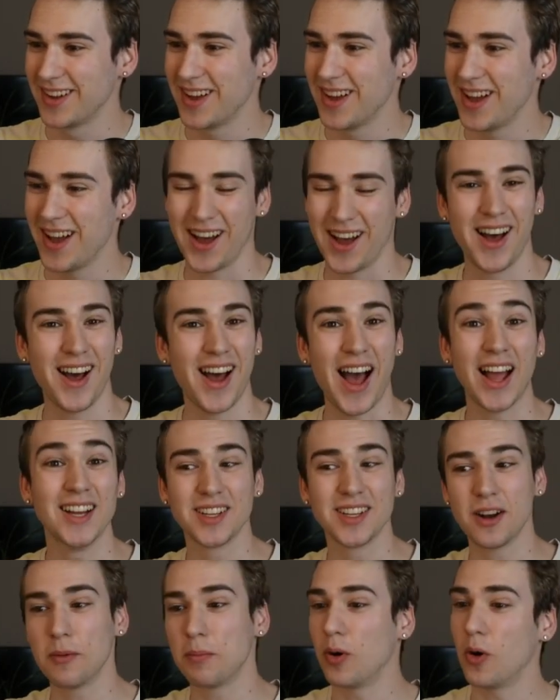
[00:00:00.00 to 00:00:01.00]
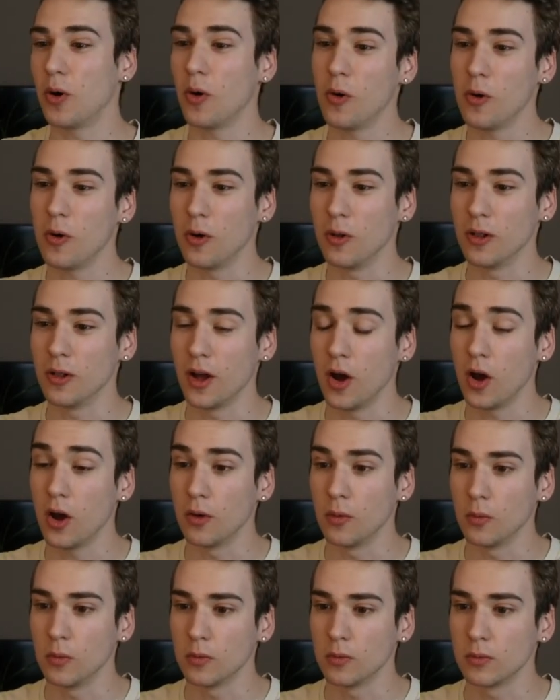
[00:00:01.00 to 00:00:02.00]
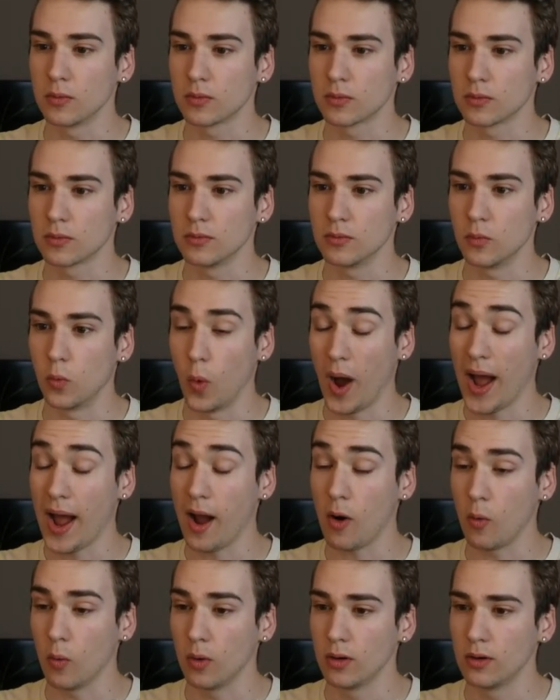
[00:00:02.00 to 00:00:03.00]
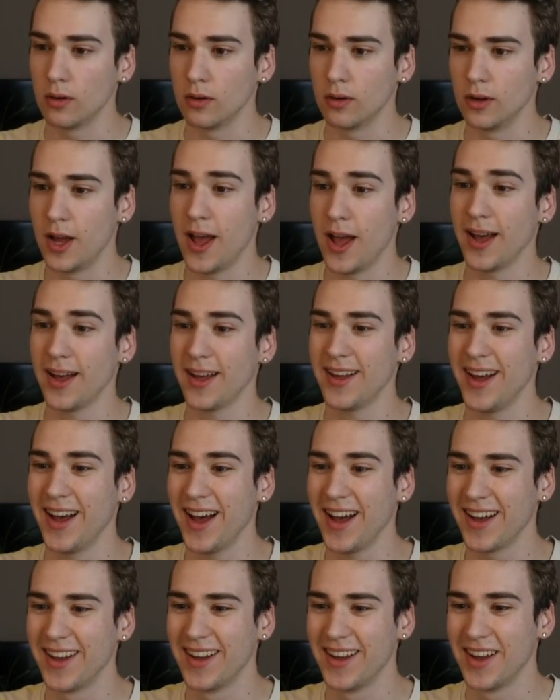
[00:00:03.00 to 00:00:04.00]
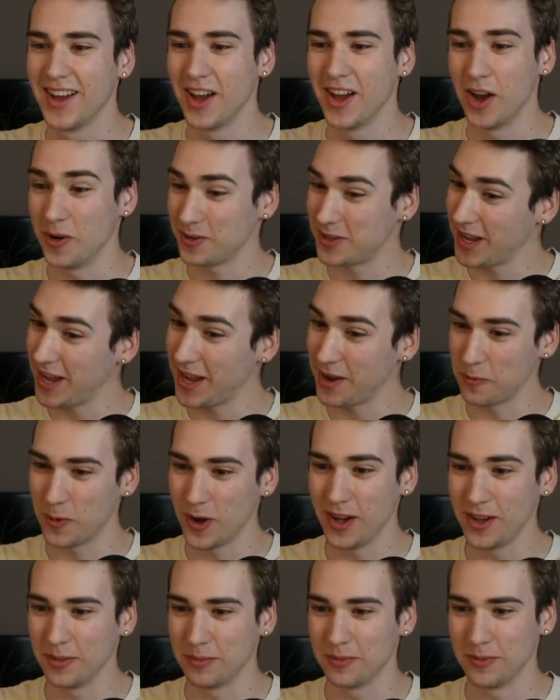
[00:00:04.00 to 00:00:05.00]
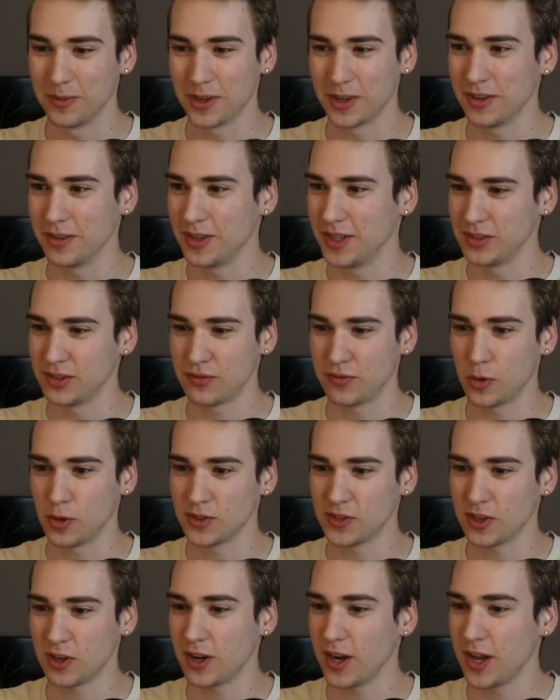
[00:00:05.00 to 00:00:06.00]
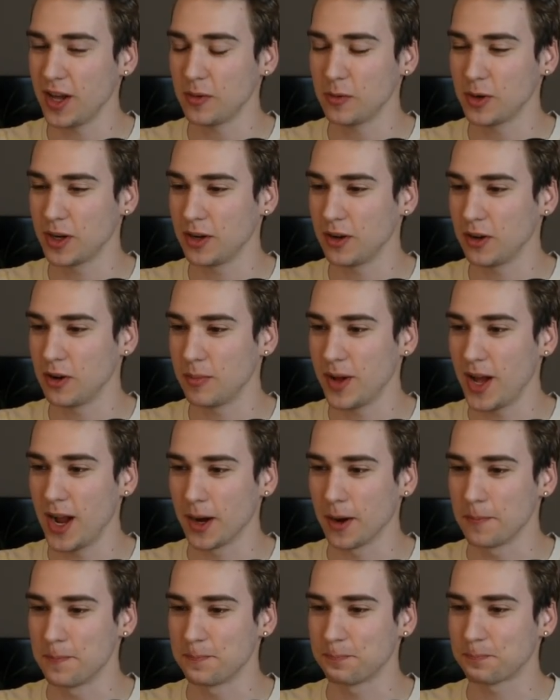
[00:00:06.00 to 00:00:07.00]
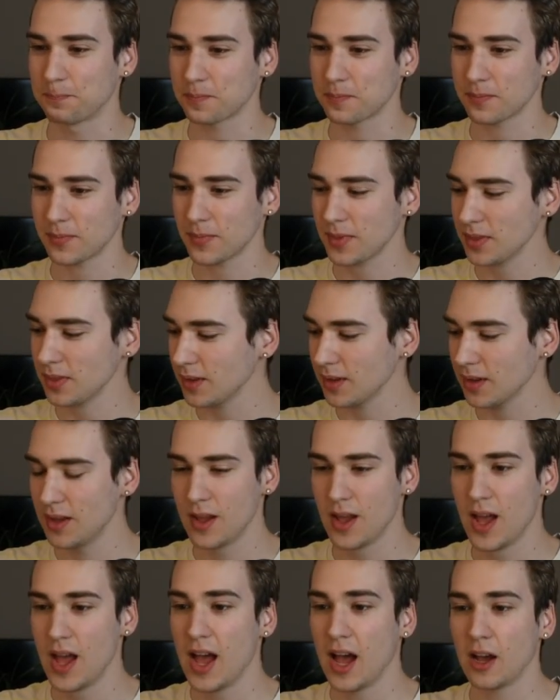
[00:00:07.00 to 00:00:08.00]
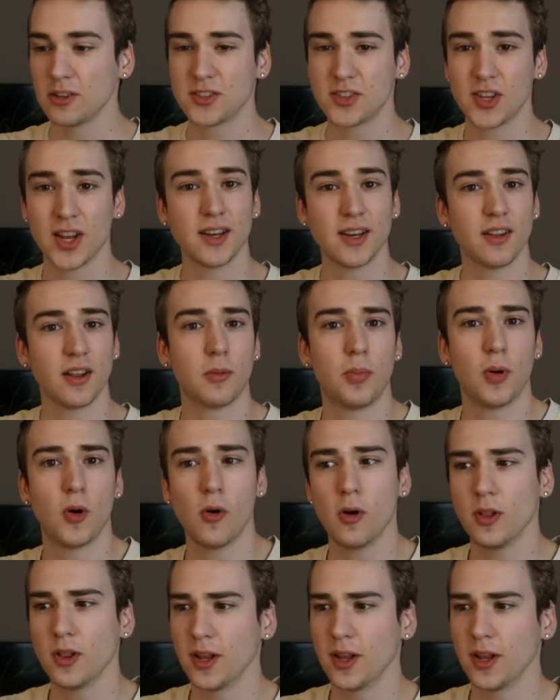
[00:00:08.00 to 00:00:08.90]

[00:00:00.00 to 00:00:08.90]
I did a poll. Oh. Wow. Okay, well, he's forcing our hand. We're going to go back. I was saying I did a poll and